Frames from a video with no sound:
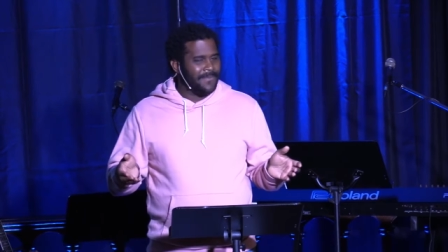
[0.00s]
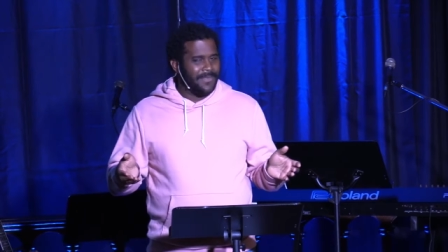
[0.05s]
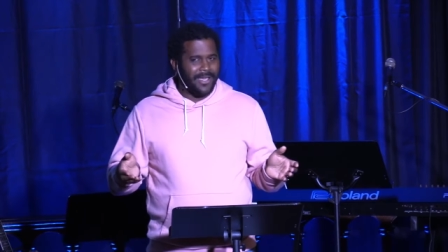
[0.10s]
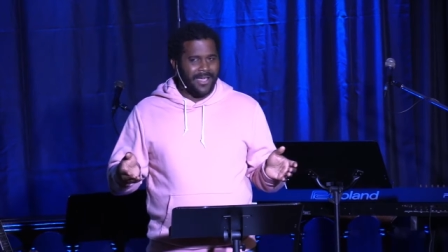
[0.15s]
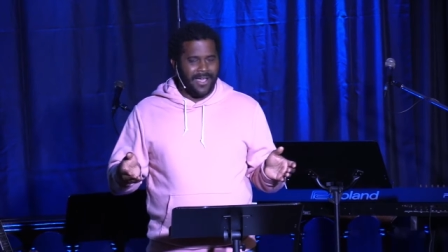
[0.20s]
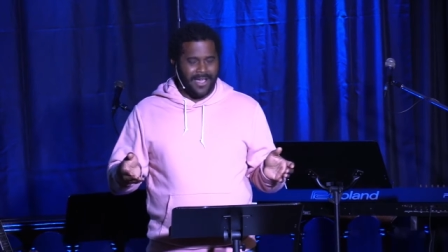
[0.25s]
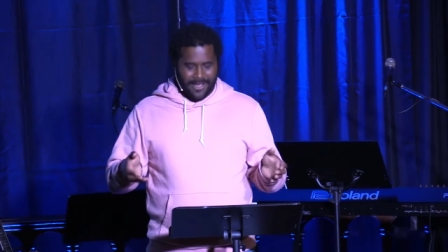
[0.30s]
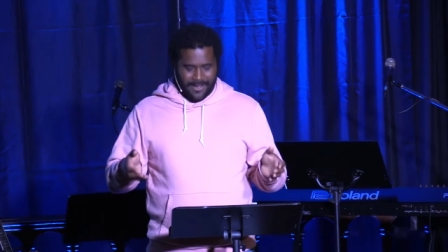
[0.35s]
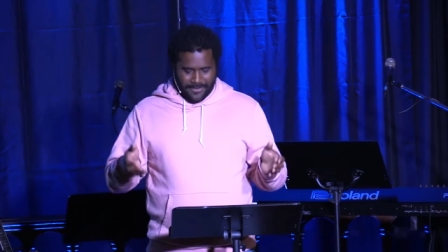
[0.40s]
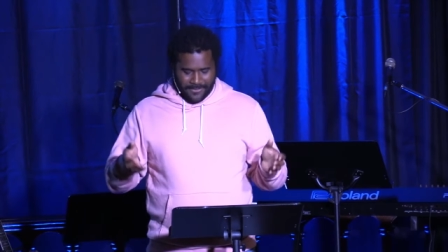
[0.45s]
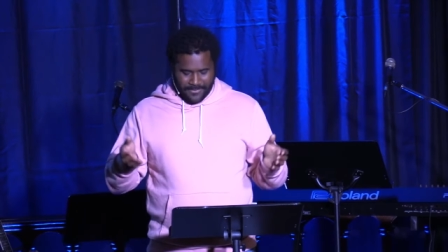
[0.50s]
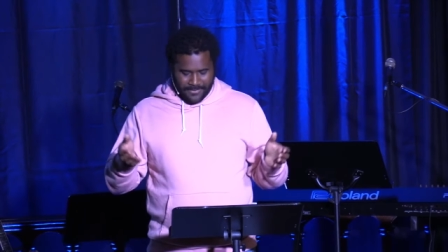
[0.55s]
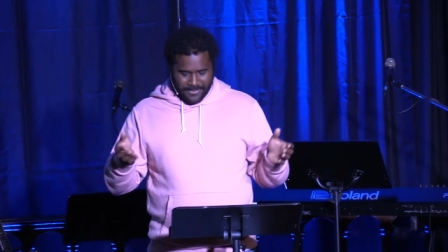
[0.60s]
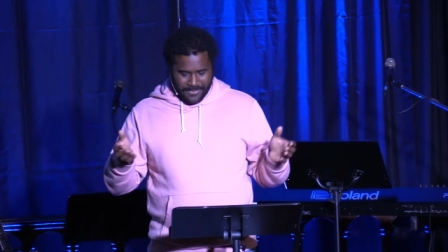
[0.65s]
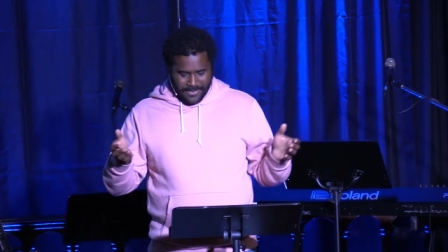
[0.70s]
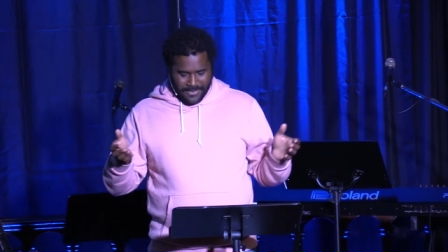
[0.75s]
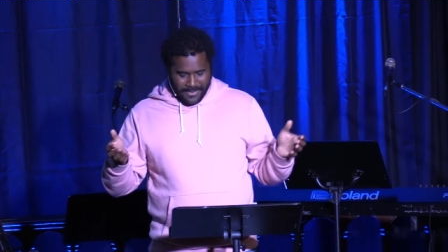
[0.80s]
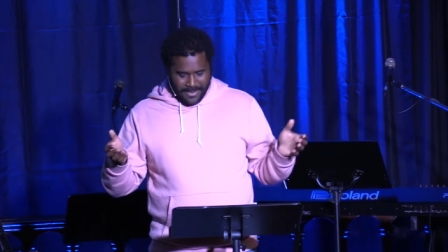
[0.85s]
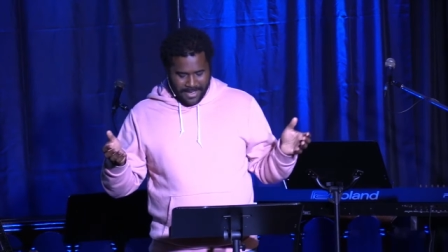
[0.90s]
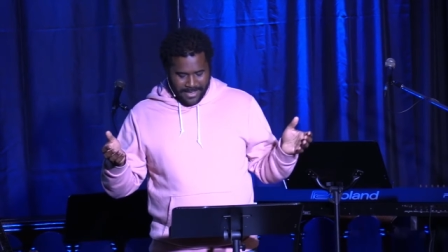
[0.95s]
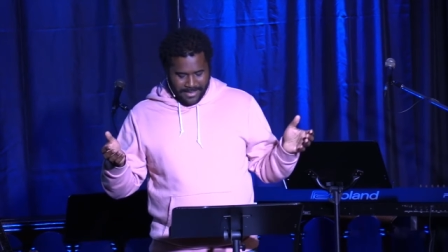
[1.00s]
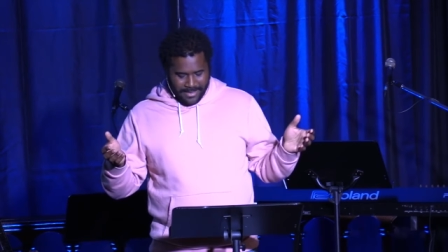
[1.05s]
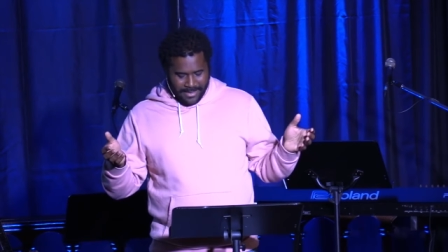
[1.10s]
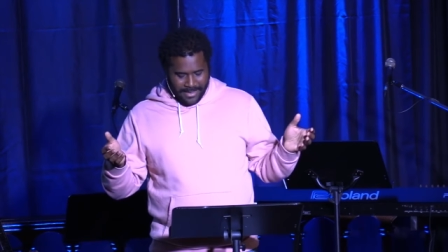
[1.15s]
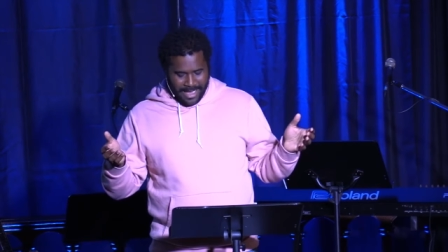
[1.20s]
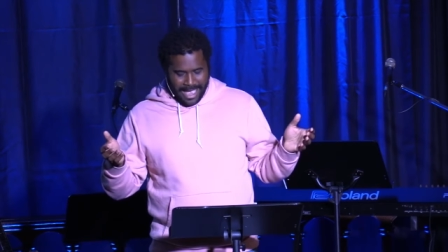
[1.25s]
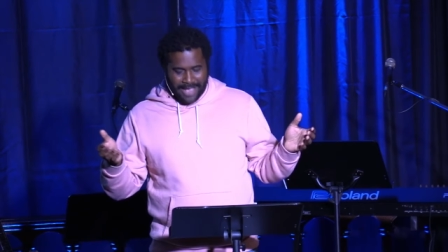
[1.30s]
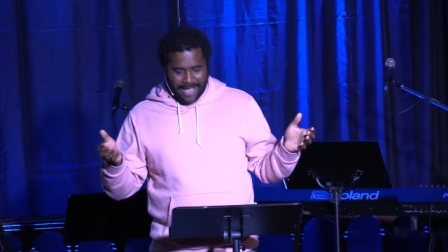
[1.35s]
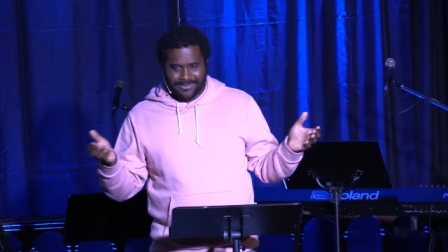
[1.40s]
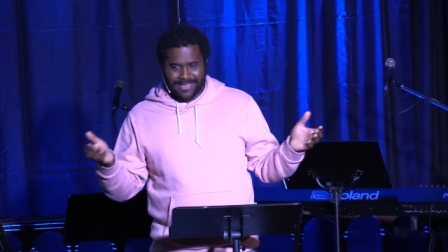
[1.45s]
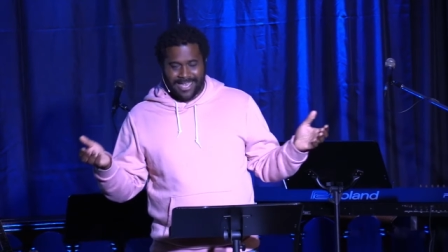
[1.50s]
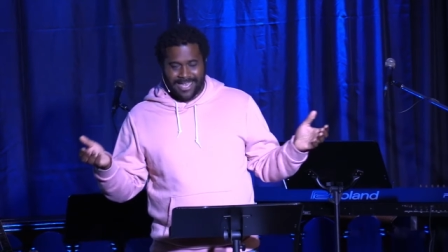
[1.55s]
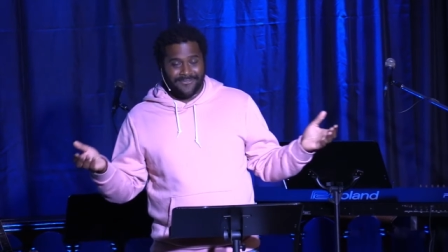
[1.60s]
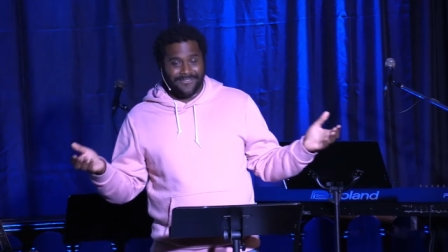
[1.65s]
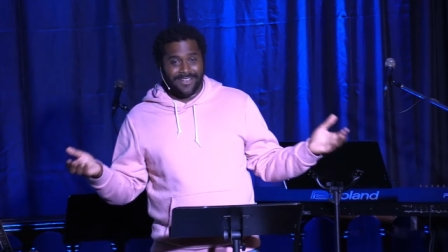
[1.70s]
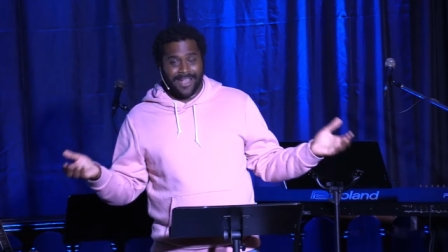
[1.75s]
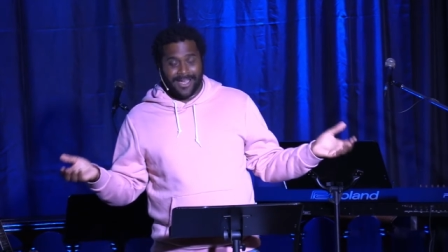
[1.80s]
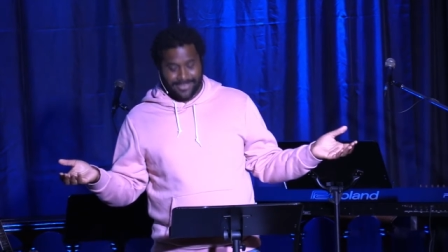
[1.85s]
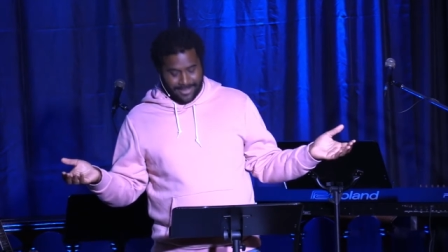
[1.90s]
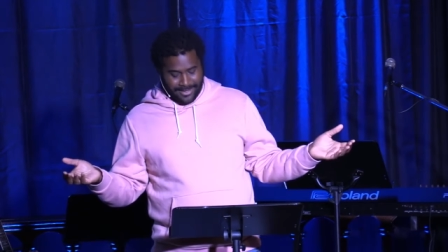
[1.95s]
uh, outside of
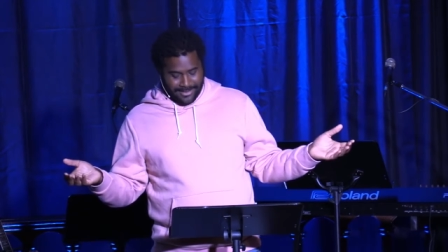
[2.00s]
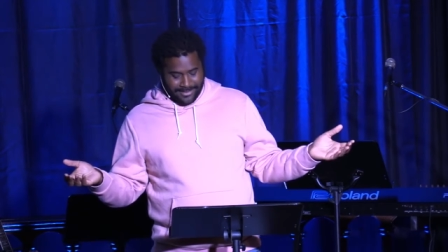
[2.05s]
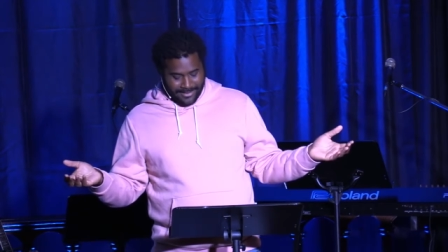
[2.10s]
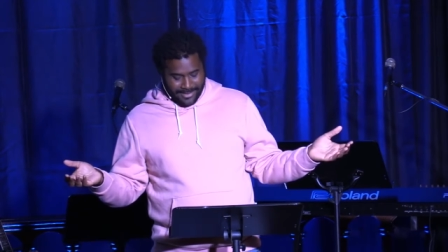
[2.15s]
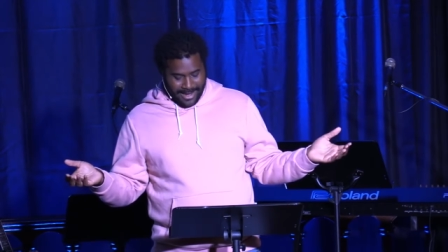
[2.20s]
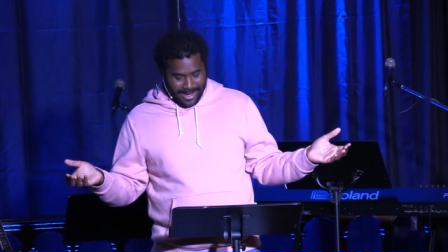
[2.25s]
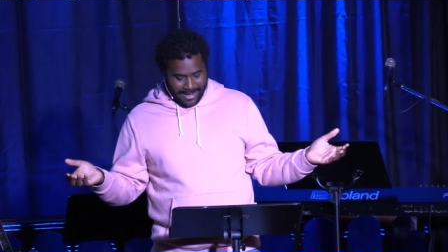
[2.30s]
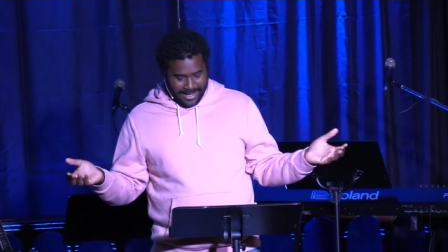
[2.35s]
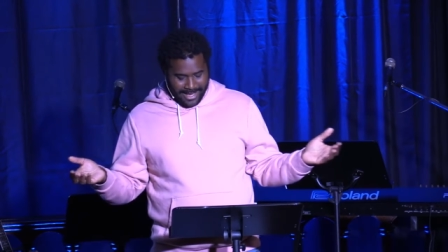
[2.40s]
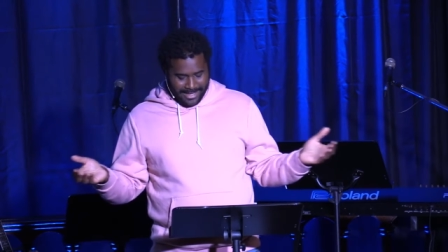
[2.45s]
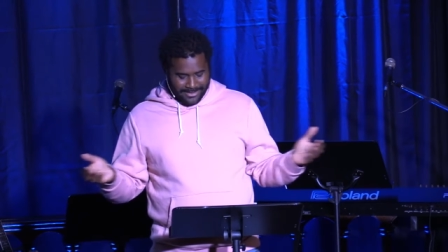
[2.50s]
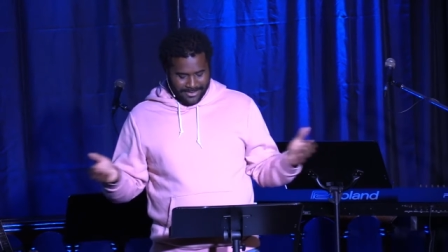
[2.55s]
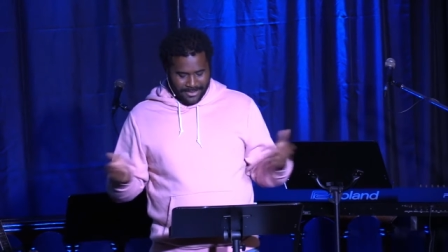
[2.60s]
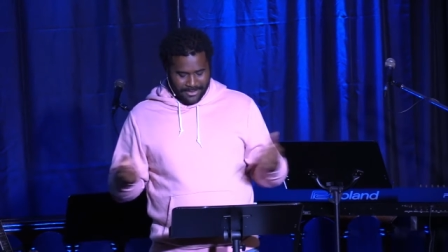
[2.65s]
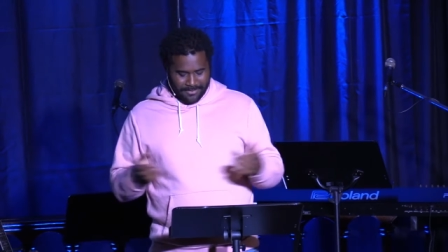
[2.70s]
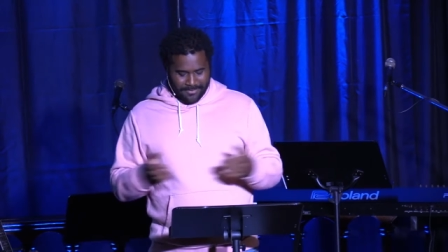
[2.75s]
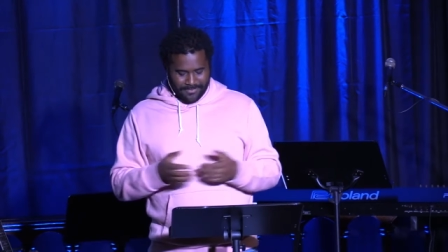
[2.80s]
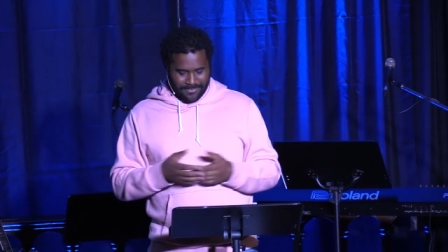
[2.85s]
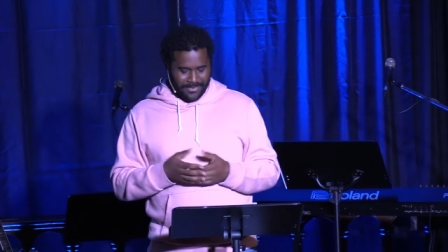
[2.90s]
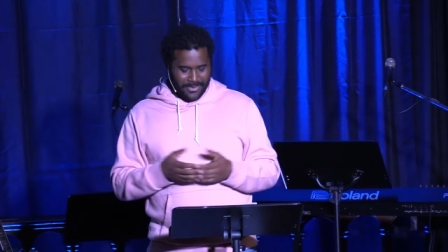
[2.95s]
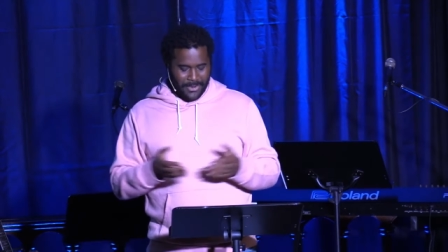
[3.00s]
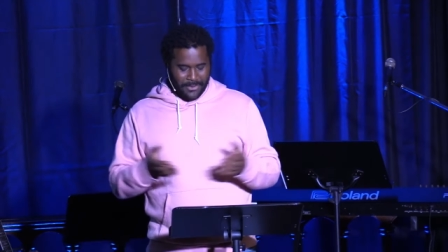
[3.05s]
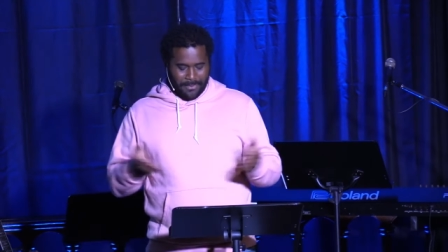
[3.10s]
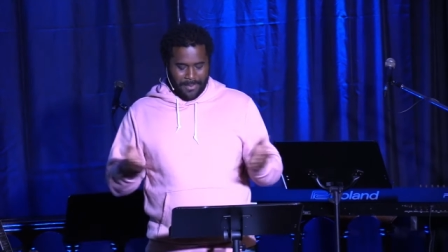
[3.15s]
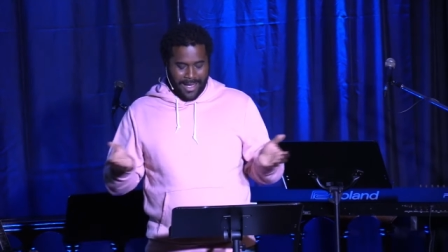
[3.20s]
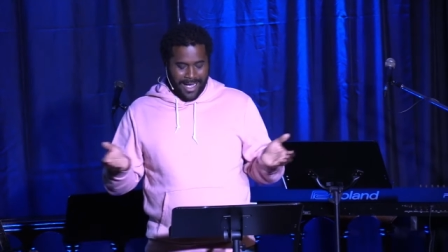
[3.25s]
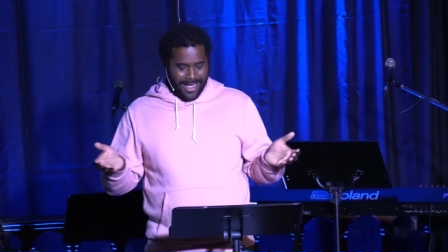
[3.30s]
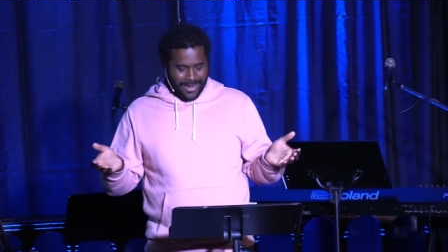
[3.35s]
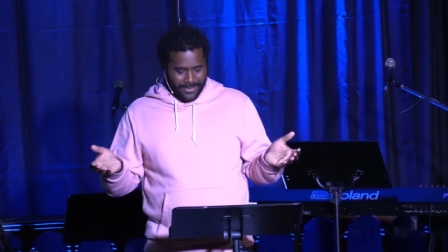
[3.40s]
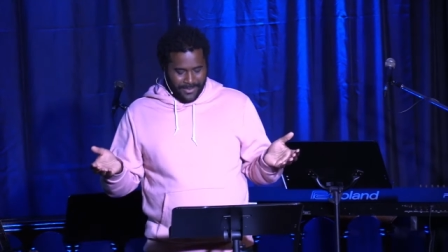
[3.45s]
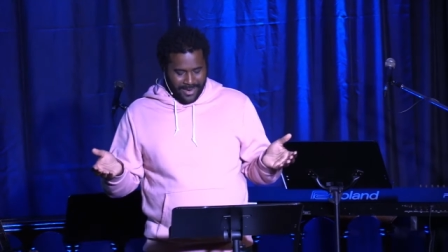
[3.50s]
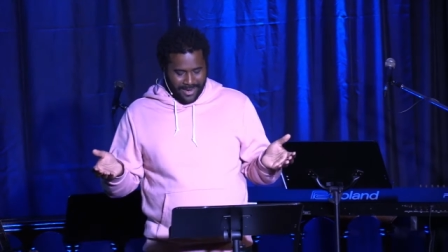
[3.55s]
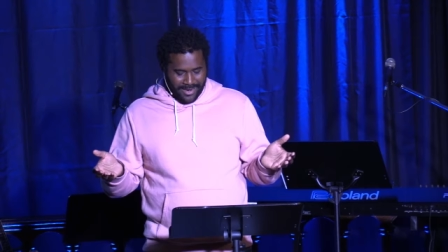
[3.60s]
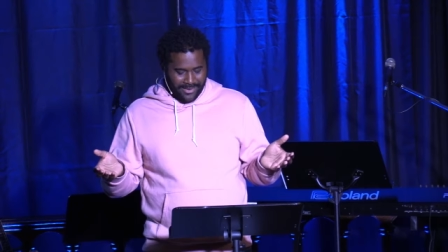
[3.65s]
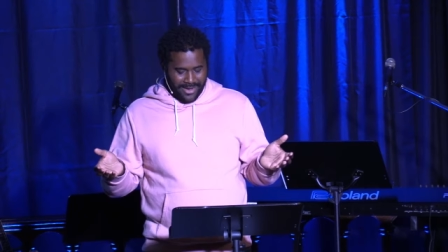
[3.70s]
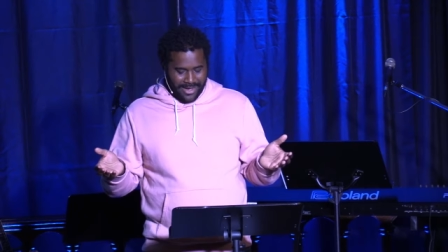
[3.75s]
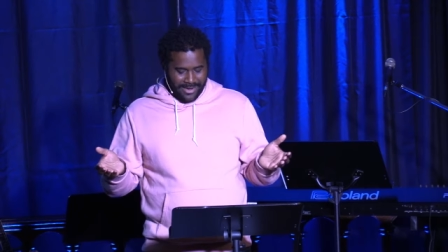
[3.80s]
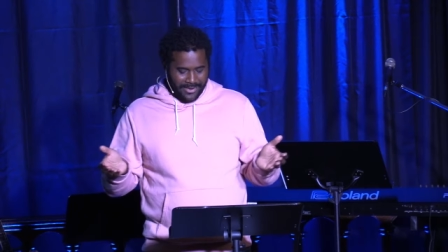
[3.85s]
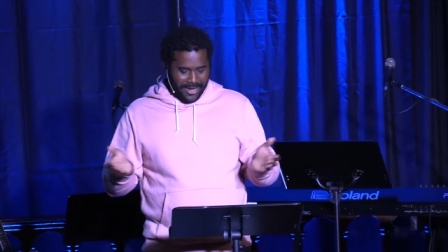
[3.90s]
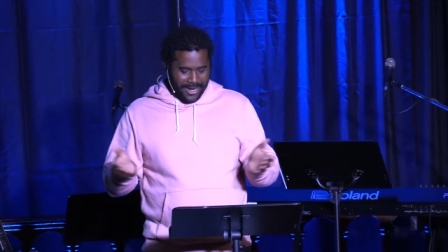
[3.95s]
nothing, I guess, or, or pond
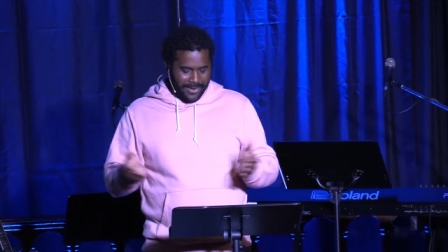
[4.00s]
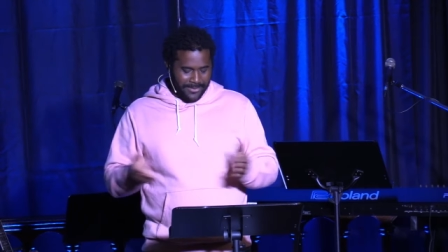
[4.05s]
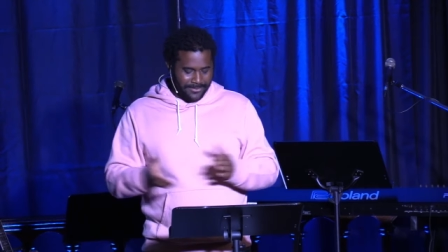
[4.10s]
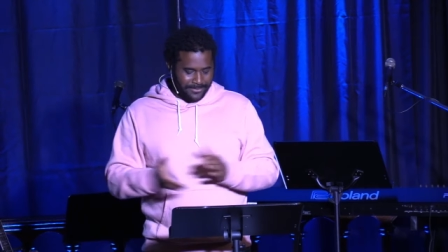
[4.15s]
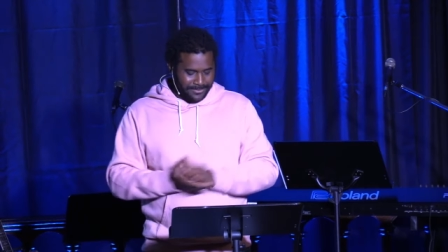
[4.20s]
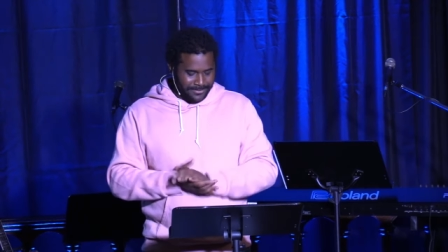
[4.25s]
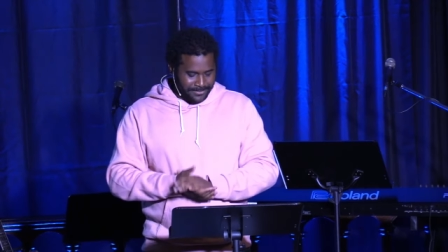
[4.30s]
water, I don't know.